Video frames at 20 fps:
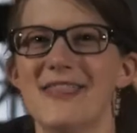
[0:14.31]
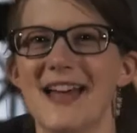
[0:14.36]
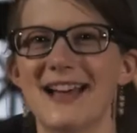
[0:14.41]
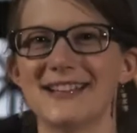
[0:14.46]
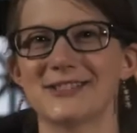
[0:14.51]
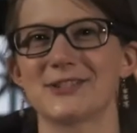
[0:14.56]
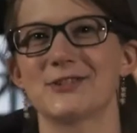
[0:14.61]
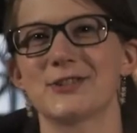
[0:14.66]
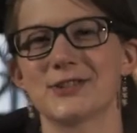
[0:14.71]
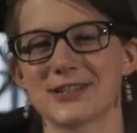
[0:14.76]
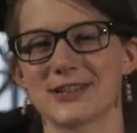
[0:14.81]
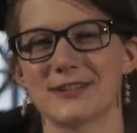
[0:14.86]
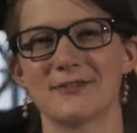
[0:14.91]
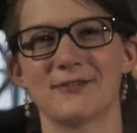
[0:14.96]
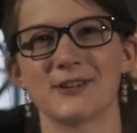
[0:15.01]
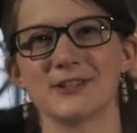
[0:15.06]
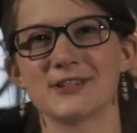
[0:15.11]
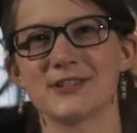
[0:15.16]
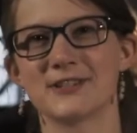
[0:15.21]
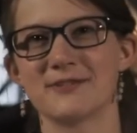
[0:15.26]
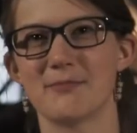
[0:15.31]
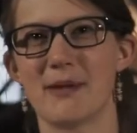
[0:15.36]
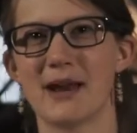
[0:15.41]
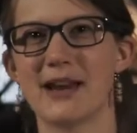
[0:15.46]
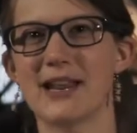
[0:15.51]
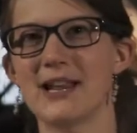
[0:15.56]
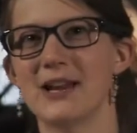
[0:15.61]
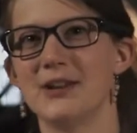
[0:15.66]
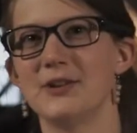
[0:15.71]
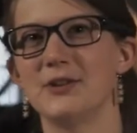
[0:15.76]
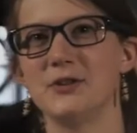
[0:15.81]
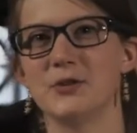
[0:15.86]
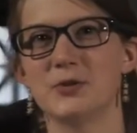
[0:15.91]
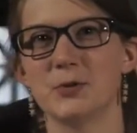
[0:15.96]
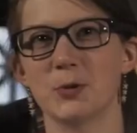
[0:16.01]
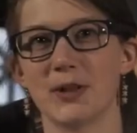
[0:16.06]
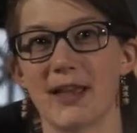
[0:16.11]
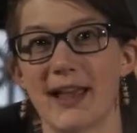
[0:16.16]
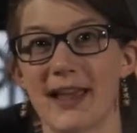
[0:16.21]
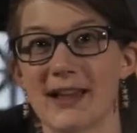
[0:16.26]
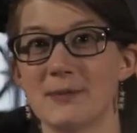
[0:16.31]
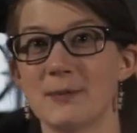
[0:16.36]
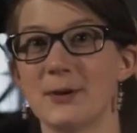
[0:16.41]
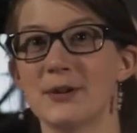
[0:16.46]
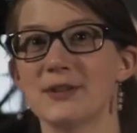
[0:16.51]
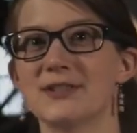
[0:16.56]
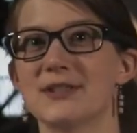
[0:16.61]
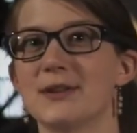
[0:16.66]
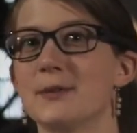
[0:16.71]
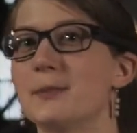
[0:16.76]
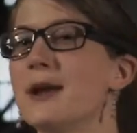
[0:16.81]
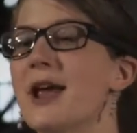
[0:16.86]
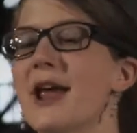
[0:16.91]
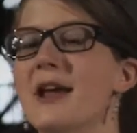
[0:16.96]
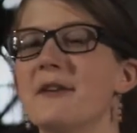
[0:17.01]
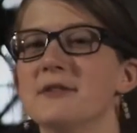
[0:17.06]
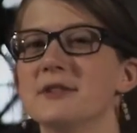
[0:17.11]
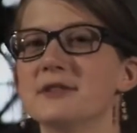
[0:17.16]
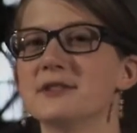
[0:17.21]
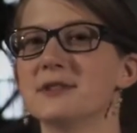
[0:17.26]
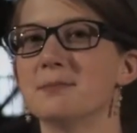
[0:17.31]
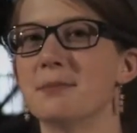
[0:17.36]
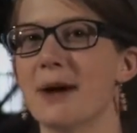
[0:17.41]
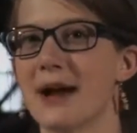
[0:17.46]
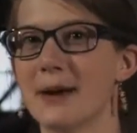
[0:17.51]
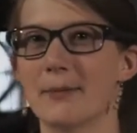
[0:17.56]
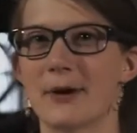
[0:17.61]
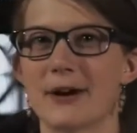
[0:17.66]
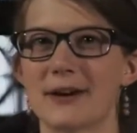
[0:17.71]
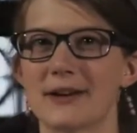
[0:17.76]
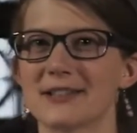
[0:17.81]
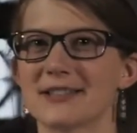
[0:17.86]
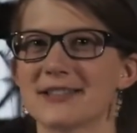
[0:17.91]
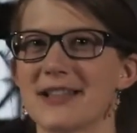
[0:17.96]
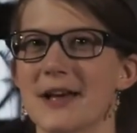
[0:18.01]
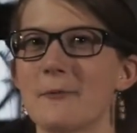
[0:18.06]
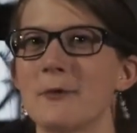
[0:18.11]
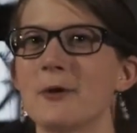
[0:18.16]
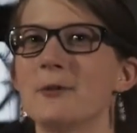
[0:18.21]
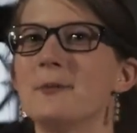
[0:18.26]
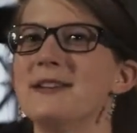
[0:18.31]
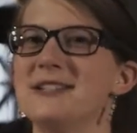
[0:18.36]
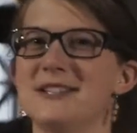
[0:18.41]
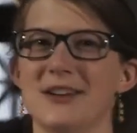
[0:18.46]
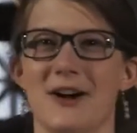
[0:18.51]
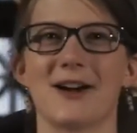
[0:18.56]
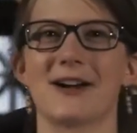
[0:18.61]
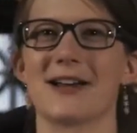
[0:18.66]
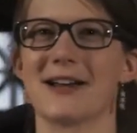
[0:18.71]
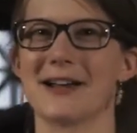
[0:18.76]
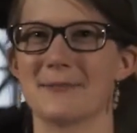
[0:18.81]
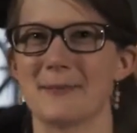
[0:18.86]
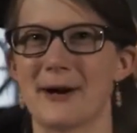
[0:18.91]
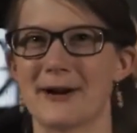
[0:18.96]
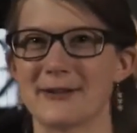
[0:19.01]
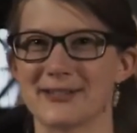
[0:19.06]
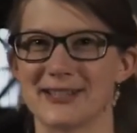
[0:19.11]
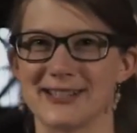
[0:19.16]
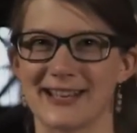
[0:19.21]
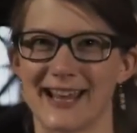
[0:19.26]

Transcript: And that's just the first of many unusual animals, their behaviors and byproducts that we'll be talking about